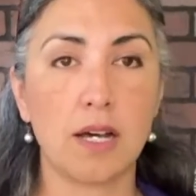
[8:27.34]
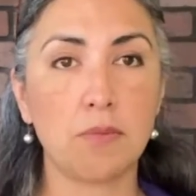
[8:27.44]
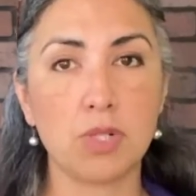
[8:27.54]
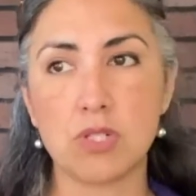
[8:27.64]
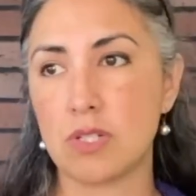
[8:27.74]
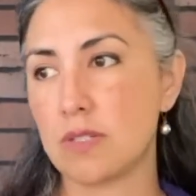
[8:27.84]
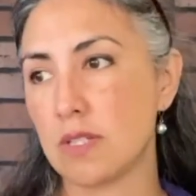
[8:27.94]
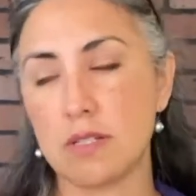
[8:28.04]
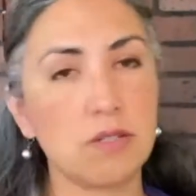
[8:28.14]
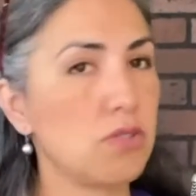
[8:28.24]
which is
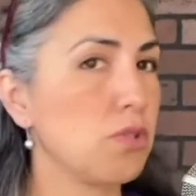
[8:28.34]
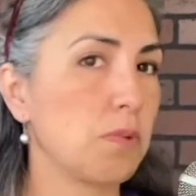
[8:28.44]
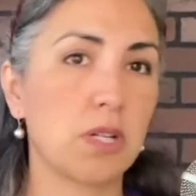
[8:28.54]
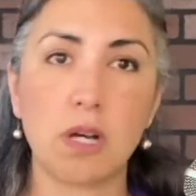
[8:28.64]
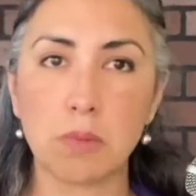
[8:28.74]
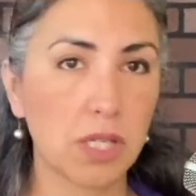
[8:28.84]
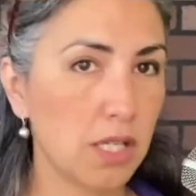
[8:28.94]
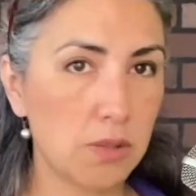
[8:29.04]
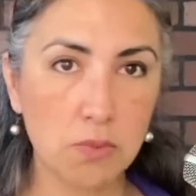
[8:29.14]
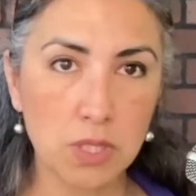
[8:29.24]
a super
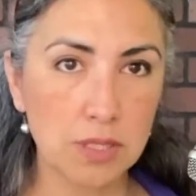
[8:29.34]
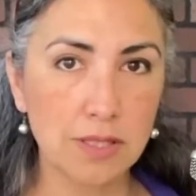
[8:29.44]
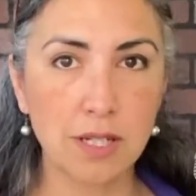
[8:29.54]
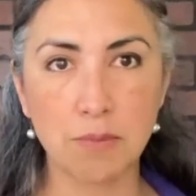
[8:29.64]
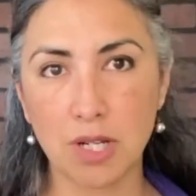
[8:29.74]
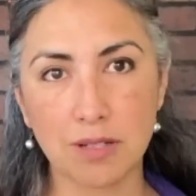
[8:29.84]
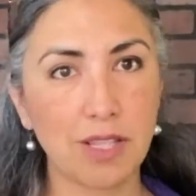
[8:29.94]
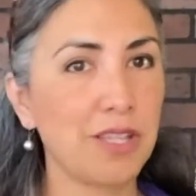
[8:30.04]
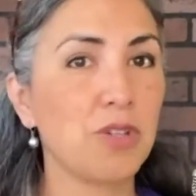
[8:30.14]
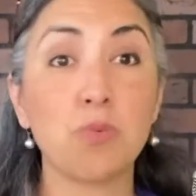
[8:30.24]
complicated word
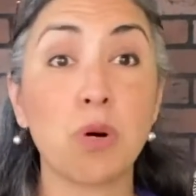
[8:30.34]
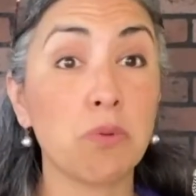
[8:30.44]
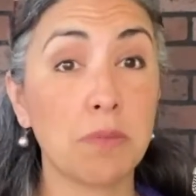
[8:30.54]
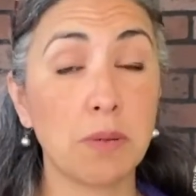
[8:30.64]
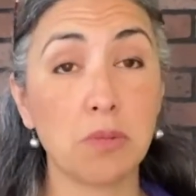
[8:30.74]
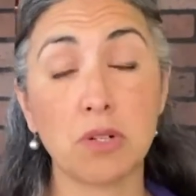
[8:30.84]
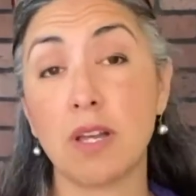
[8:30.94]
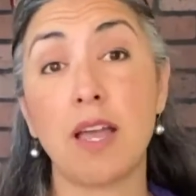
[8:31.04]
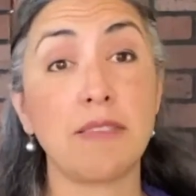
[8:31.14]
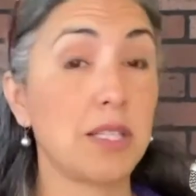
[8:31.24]
that you won't remember,
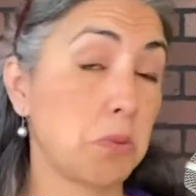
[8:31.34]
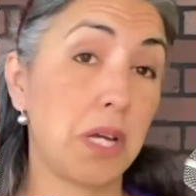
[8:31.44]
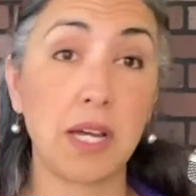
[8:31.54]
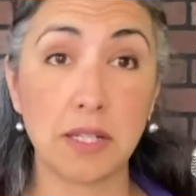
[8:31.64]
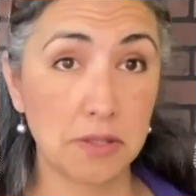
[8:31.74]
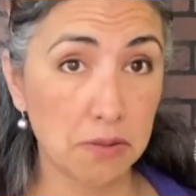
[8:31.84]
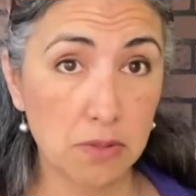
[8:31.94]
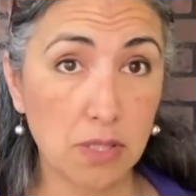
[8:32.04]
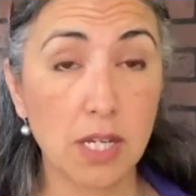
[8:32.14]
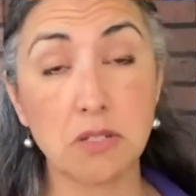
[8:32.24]
and that's why I don't.
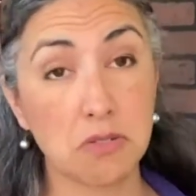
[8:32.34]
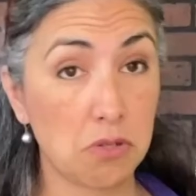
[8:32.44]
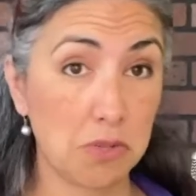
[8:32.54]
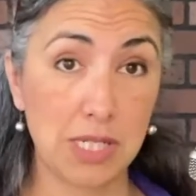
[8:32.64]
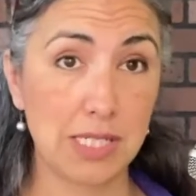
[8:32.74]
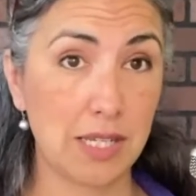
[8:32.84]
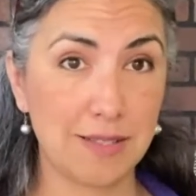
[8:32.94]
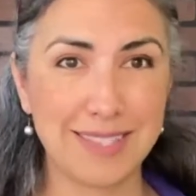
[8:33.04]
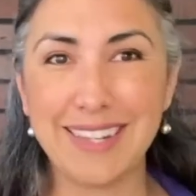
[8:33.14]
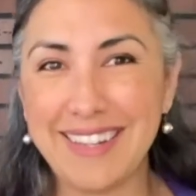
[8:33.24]
I just know what it does.